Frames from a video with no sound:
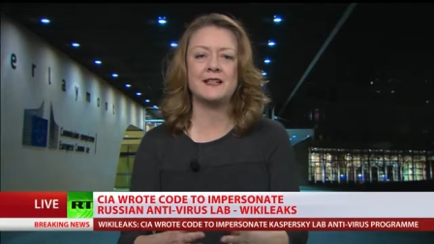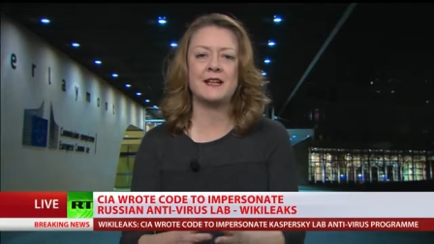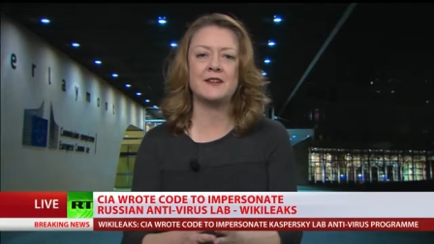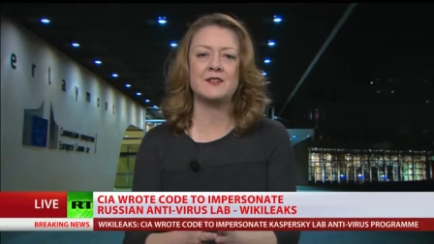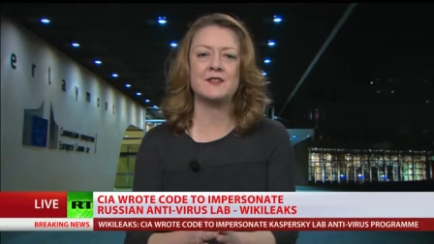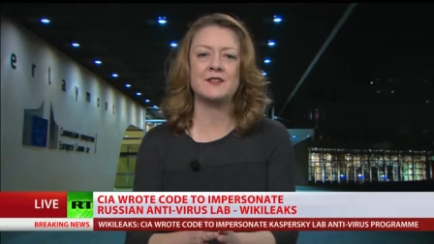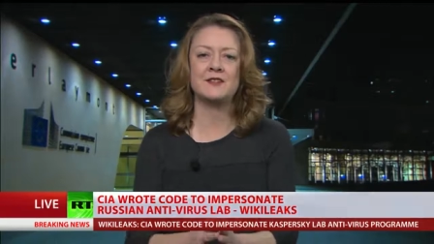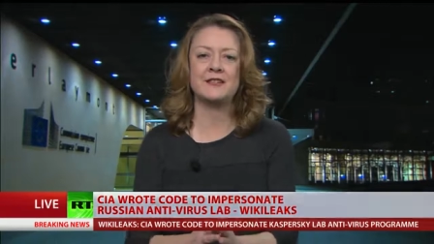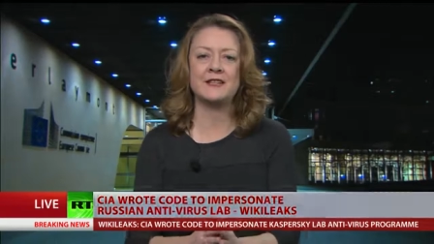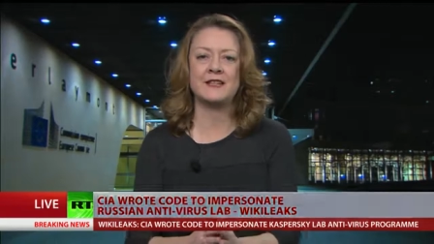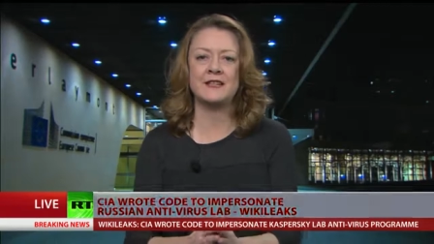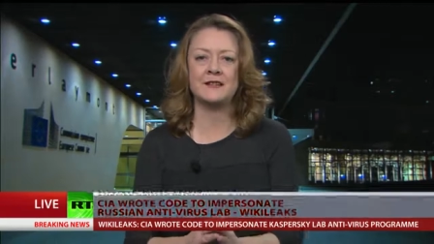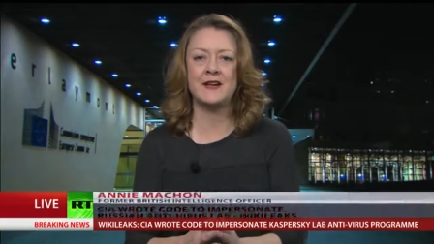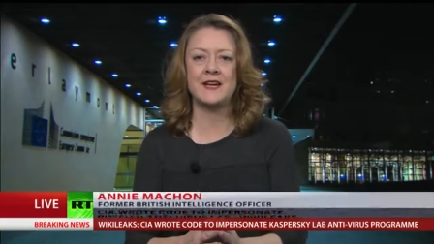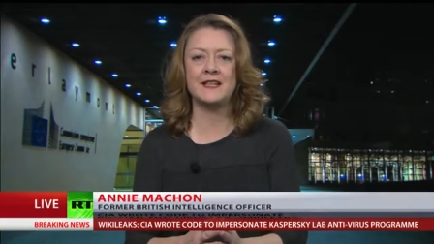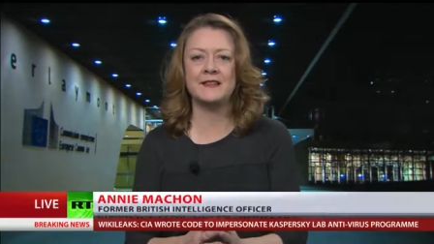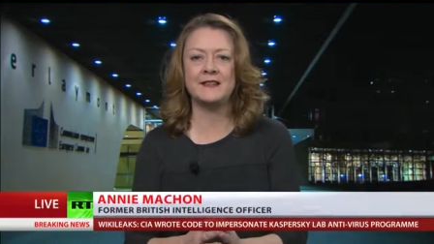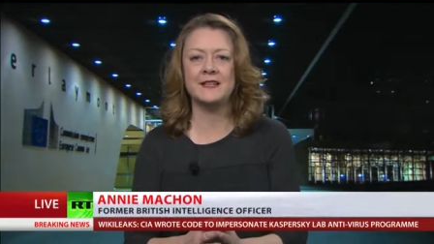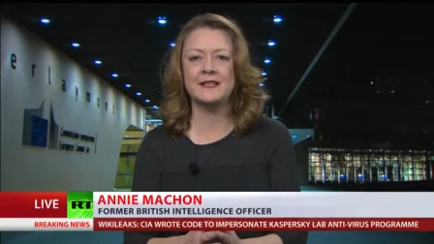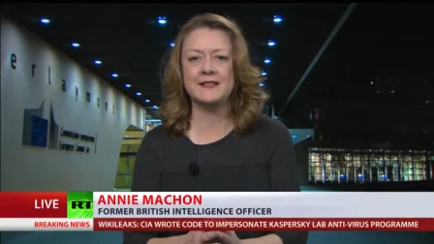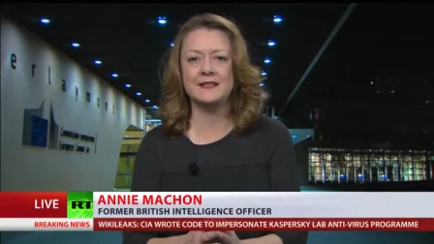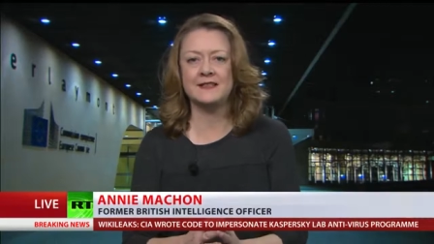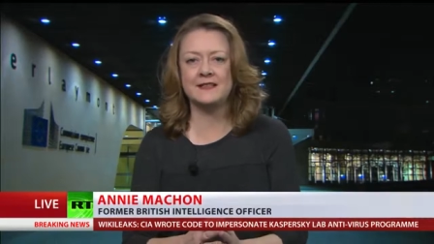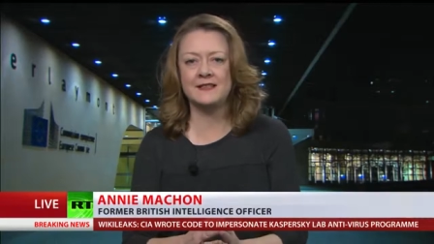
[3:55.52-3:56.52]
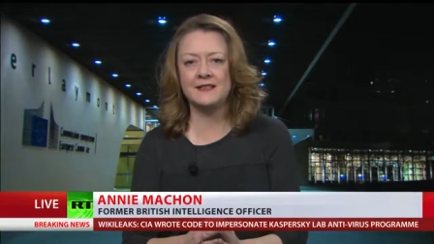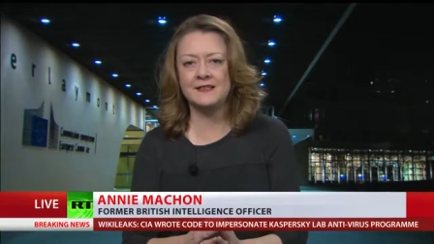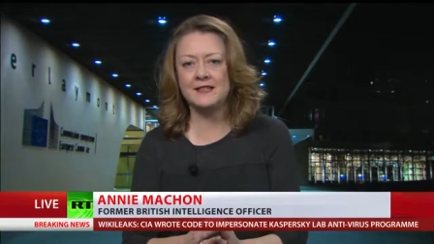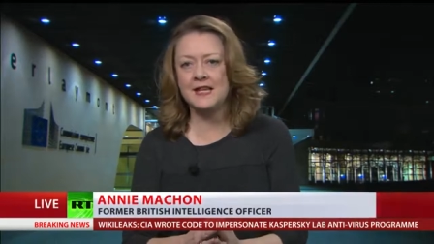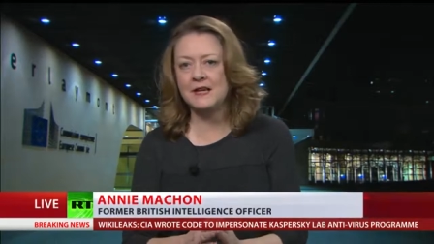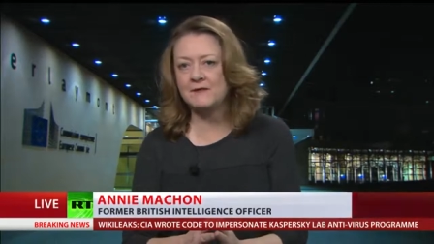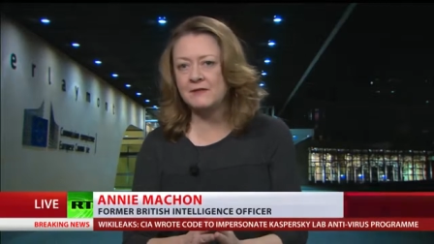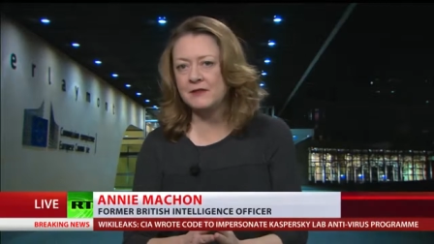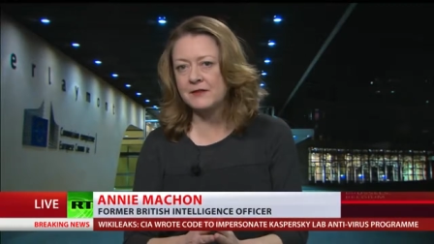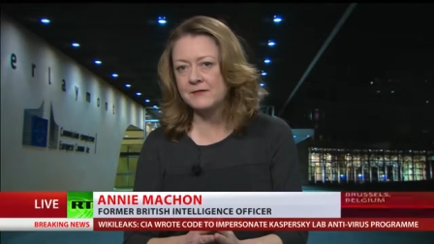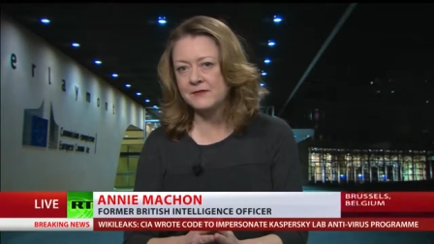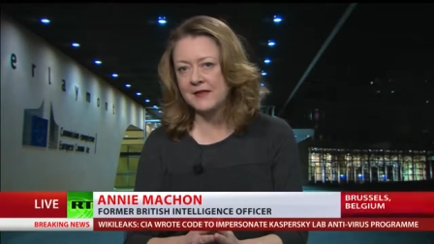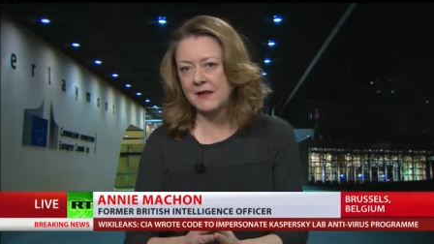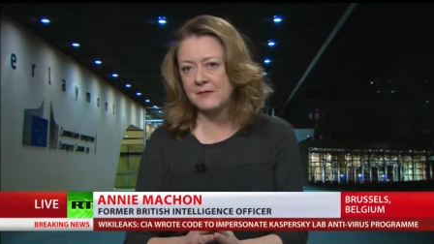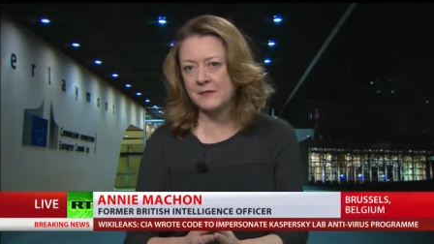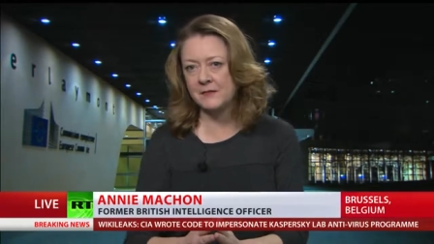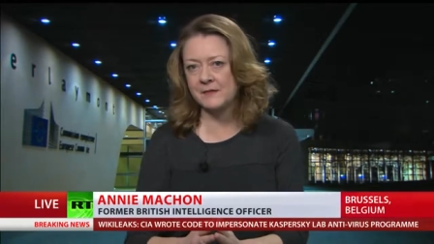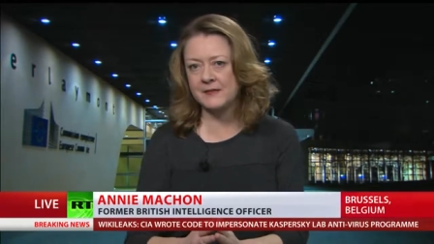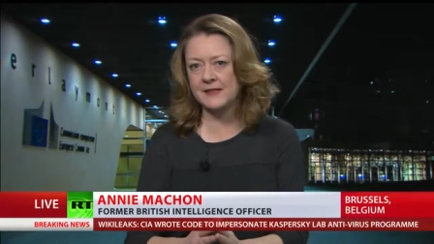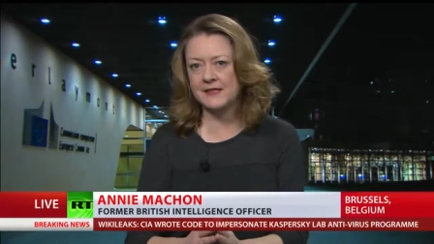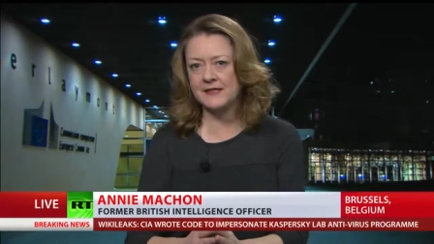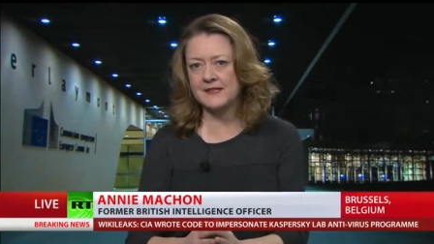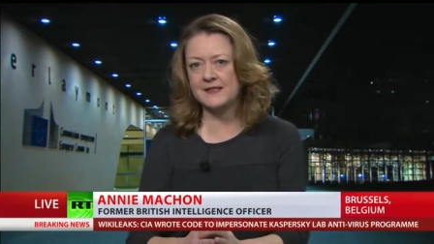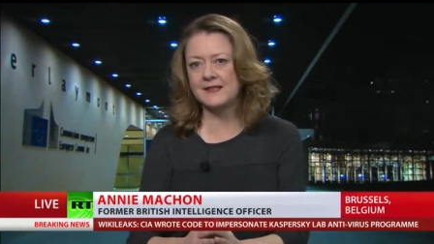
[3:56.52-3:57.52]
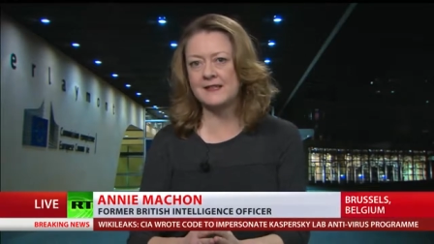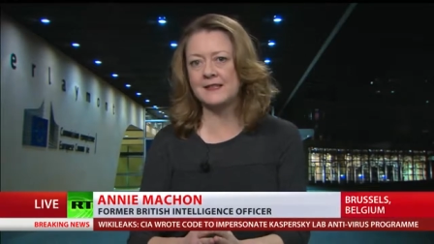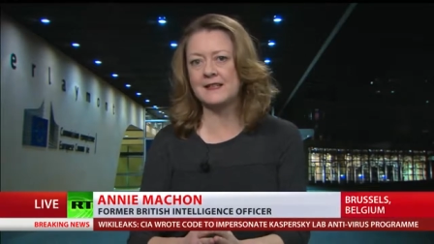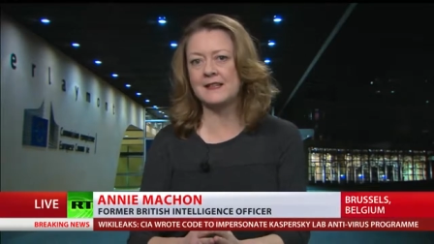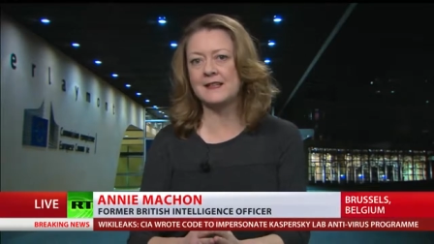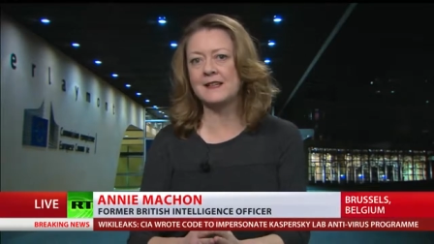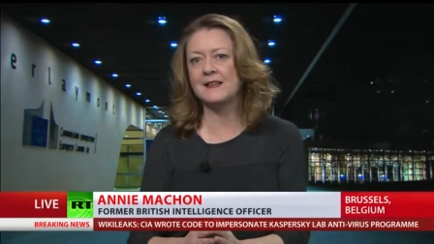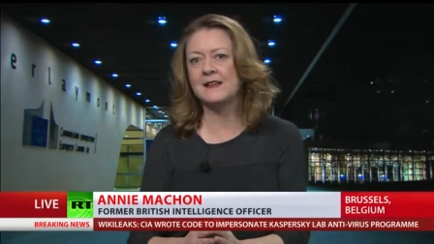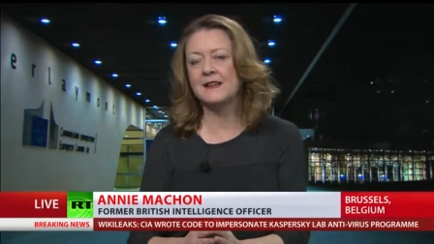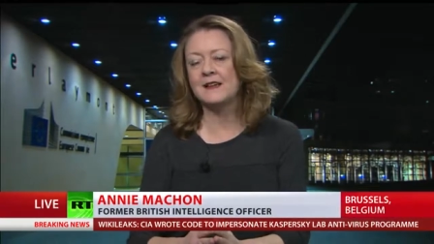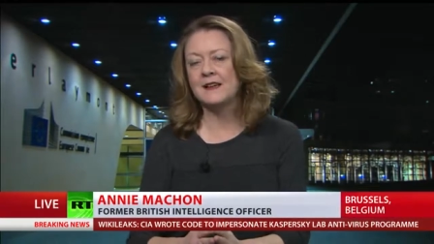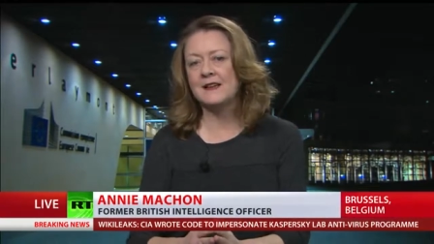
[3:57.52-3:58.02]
agencies have had this level of capability